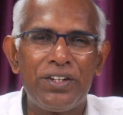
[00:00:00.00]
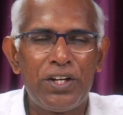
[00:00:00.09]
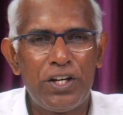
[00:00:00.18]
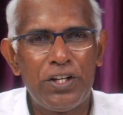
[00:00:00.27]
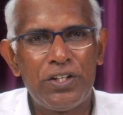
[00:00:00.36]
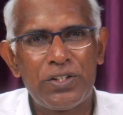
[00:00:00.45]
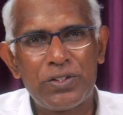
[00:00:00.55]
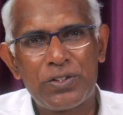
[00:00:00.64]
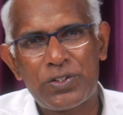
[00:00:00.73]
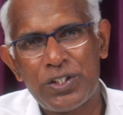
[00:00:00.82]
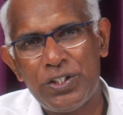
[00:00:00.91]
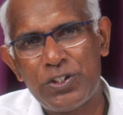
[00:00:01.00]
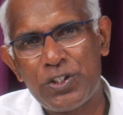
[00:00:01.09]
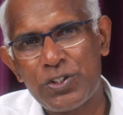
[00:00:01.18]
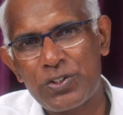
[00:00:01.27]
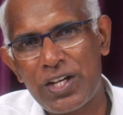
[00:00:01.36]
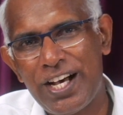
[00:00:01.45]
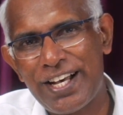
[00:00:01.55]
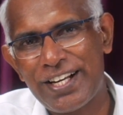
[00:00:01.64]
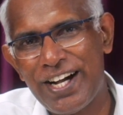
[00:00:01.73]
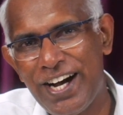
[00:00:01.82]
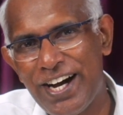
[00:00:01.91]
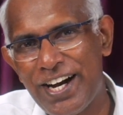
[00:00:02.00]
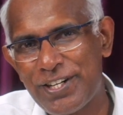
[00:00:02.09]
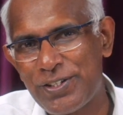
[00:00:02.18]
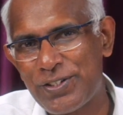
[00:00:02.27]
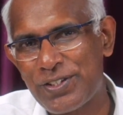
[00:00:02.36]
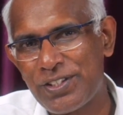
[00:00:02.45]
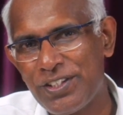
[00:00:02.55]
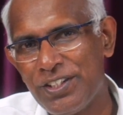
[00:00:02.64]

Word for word: He searches our hearts.